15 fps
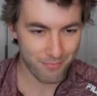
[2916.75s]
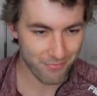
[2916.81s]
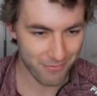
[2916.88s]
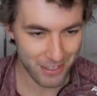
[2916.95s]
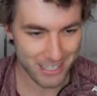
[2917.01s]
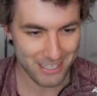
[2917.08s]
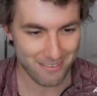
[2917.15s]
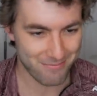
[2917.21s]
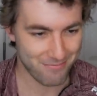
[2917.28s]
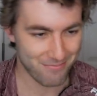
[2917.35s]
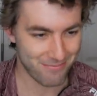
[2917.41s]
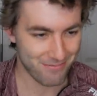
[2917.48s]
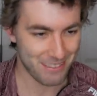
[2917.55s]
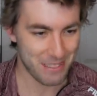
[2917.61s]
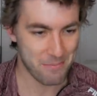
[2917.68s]
fucking
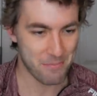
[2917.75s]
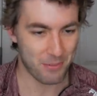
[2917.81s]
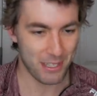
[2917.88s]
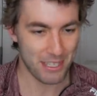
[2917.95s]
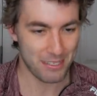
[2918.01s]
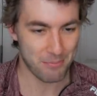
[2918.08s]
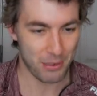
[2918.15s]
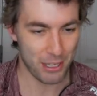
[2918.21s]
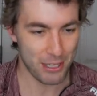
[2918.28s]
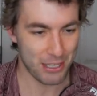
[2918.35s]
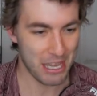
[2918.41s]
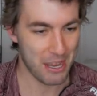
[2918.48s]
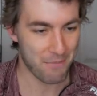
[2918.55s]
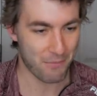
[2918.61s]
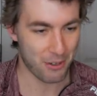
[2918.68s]
play a
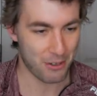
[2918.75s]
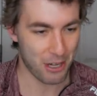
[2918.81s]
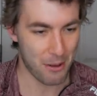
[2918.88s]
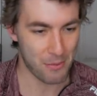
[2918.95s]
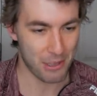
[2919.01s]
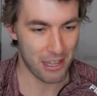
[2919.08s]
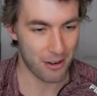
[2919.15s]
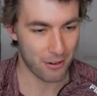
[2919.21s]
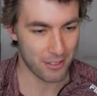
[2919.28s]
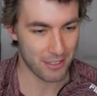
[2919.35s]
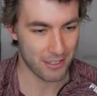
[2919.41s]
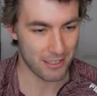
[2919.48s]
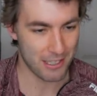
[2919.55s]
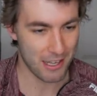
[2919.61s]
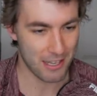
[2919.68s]
game for a couple
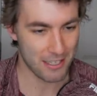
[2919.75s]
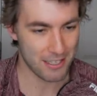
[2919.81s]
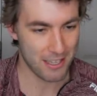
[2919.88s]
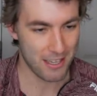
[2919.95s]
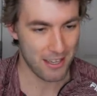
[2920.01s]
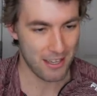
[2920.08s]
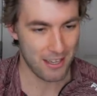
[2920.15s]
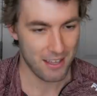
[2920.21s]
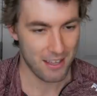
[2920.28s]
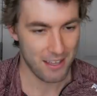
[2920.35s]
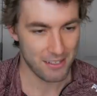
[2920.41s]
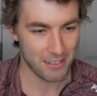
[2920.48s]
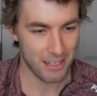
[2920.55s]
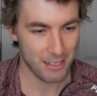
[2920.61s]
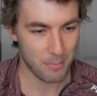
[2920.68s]
hours. It's nice.
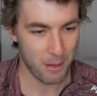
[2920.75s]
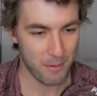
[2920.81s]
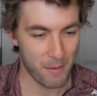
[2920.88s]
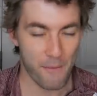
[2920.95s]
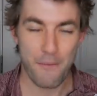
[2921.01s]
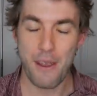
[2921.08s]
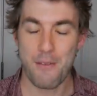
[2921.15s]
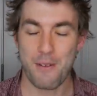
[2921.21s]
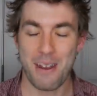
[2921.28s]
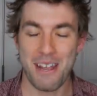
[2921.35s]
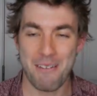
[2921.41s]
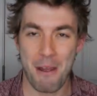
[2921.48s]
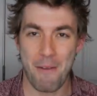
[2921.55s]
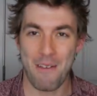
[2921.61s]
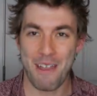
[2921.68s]
So that's probably my
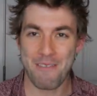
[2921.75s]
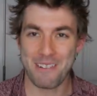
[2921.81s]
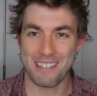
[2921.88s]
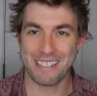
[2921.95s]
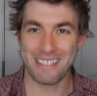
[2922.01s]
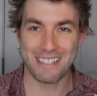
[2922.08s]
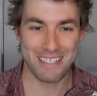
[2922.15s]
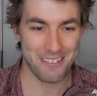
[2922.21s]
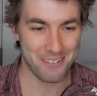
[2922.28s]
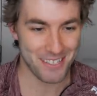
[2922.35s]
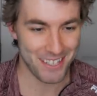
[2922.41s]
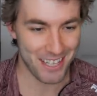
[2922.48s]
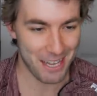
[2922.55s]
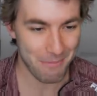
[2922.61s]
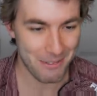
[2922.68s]
favorite thing to do,
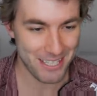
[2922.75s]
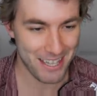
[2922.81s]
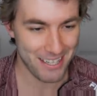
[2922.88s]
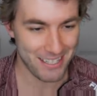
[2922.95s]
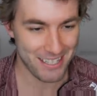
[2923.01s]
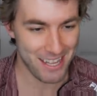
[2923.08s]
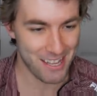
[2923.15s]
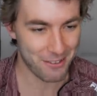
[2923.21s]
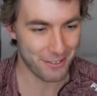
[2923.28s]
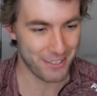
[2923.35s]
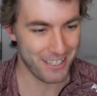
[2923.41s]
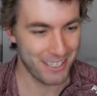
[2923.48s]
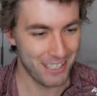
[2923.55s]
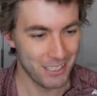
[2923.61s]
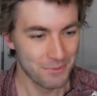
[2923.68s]
as lame as that sounds.